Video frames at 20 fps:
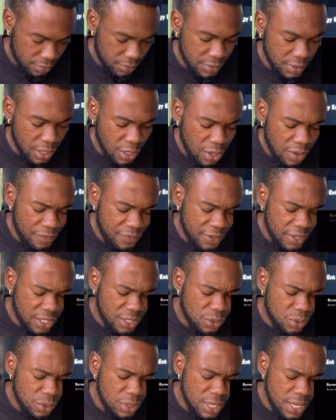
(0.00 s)
Love you
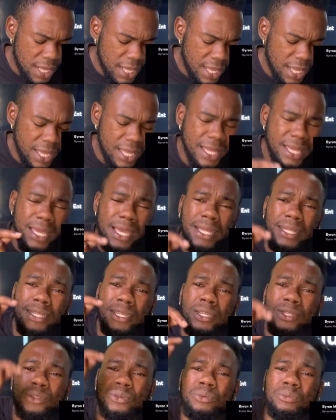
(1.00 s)
today, hate
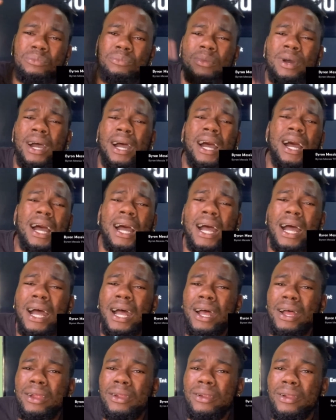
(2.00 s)
you
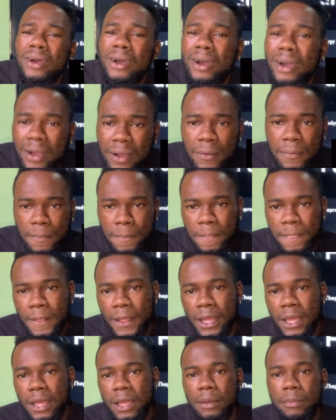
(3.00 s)
tomorrow.
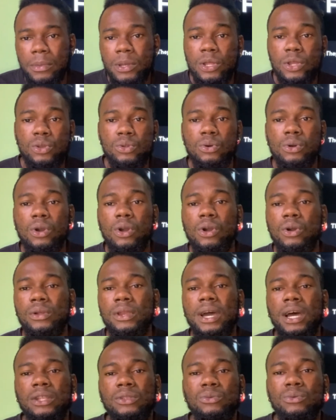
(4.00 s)
Me no know how
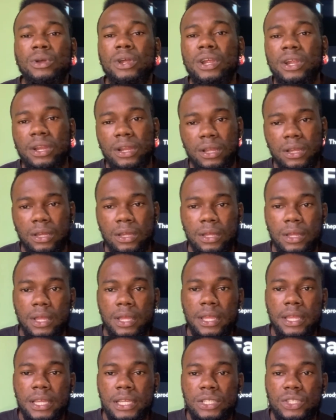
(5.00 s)
that work.
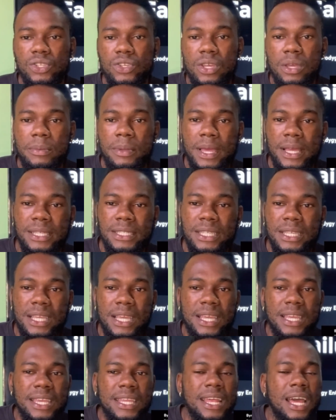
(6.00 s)
You see me, I say
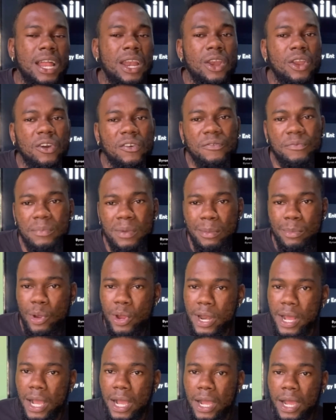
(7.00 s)
you either love me,
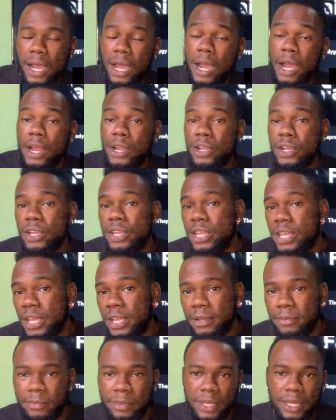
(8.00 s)
brother, or you
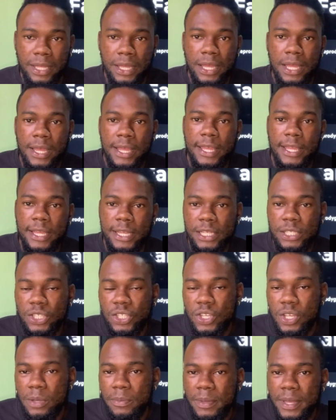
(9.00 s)
hate me. You
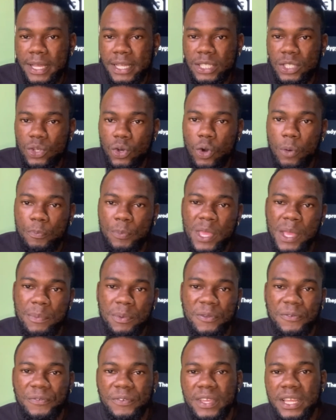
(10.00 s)
see me, I say how people
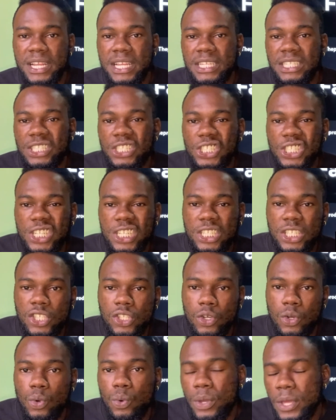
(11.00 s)
feelings change
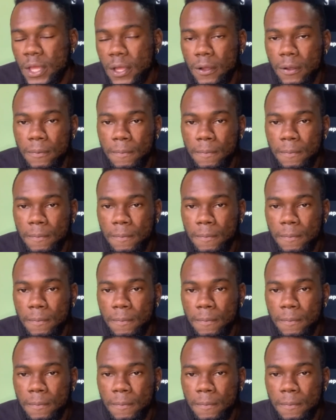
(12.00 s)
so quick.